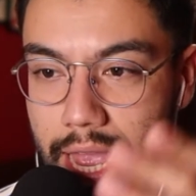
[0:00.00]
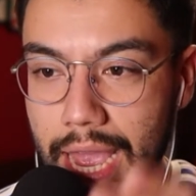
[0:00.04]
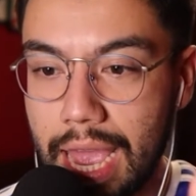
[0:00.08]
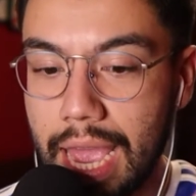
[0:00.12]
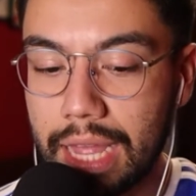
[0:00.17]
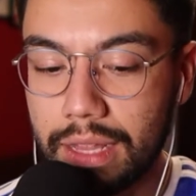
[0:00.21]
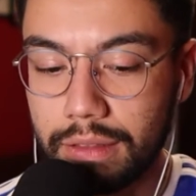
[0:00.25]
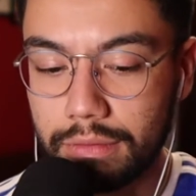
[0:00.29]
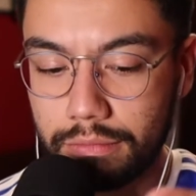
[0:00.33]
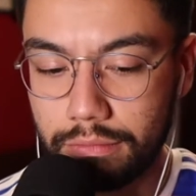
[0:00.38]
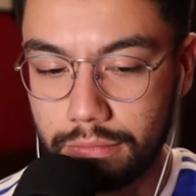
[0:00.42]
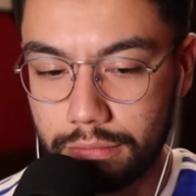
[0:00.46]

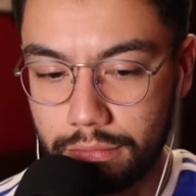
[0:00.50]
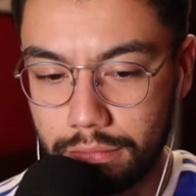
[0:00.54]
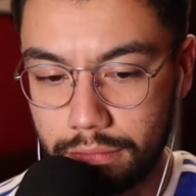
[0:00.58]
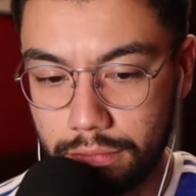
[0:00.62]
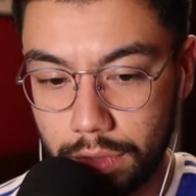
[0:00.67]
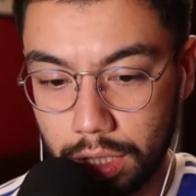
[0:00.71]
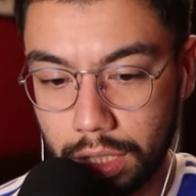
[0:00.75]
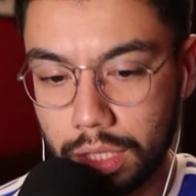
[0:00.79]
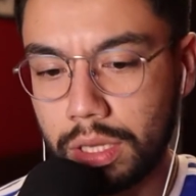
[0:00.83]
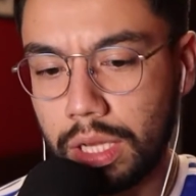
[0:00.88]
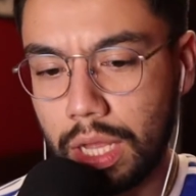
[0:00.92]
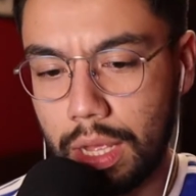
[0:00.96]
at
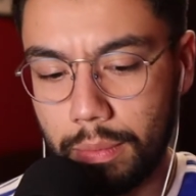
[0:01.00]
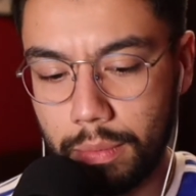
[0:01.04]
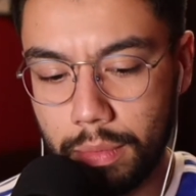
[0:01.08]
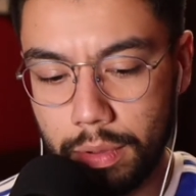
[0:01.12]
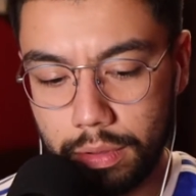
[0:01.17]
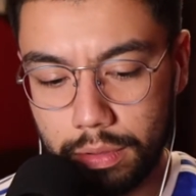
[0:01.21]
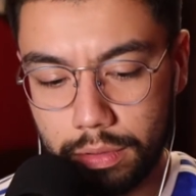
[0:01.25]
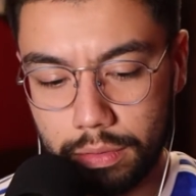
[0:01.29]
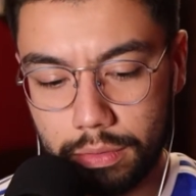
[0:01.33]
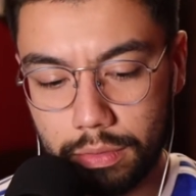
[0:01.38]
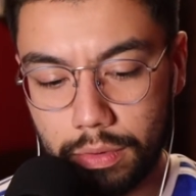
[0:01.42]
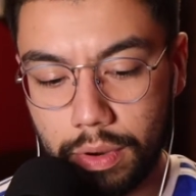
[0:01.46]
the club,
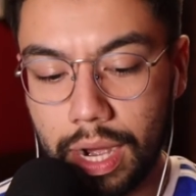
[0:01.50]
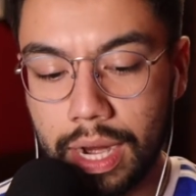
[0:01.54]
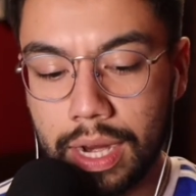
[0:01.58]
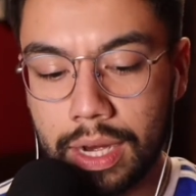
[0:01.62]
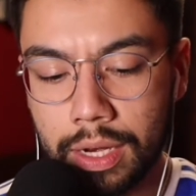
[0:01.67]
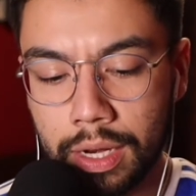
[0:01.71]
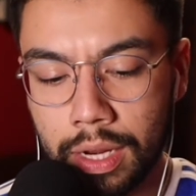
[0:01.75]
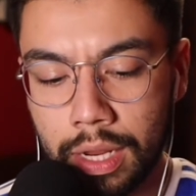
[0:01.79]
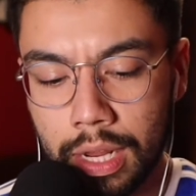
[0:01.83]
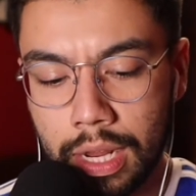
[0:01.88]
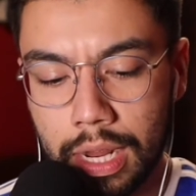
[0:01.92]
right?